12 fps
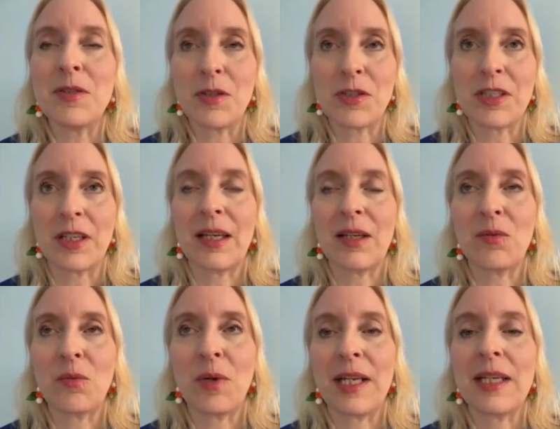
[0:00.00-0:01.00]
nursing
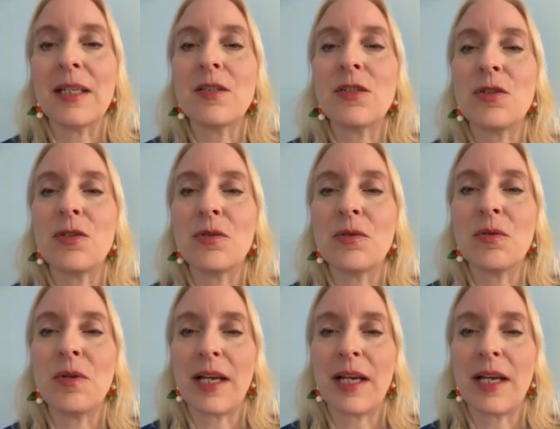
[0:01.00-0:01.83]
and went into